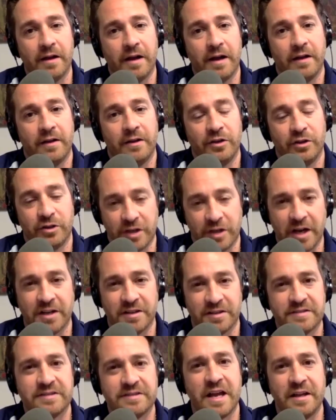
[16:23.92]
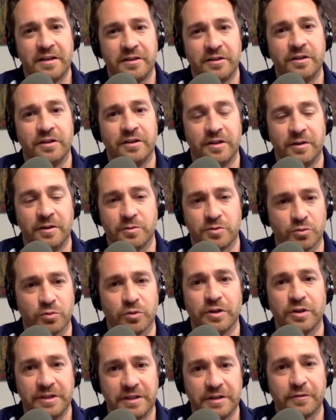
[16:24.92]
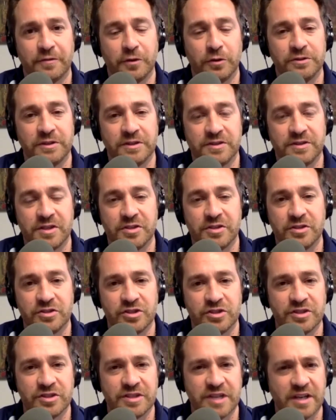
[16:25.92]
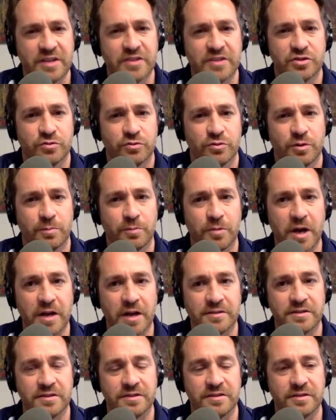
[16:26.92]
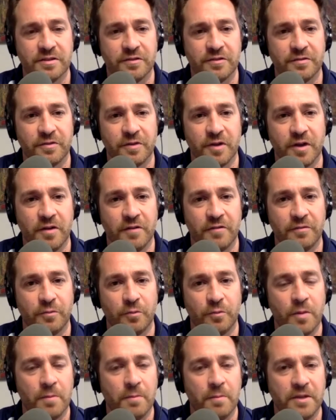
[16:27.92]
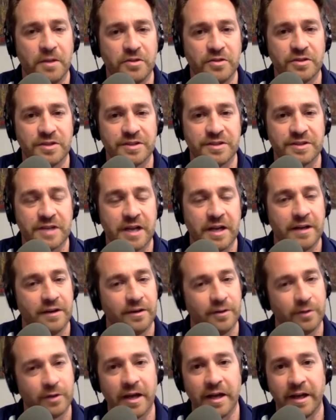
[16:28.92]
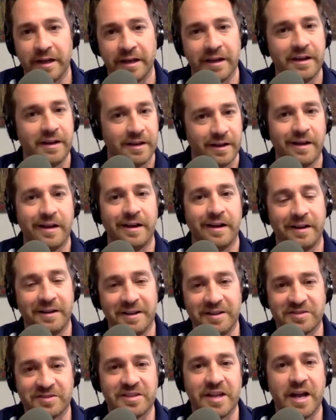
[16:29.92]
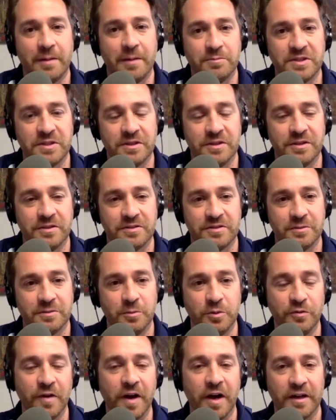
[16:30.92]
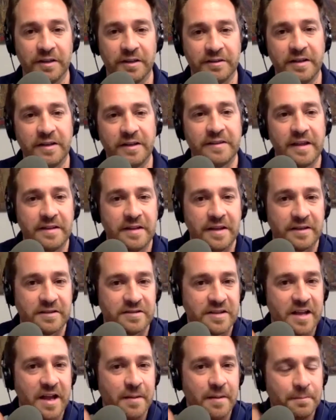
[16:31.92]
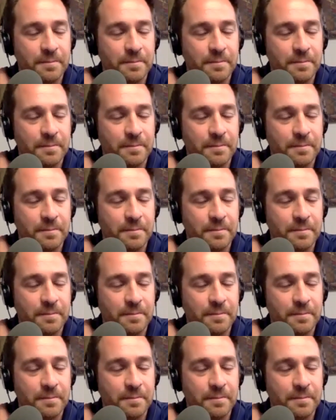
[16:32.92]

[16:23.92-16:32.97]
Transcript: You kind of said it was a really difficult decision. Just take us through the process of what made you decide, okay, it's time to move on and take that next step.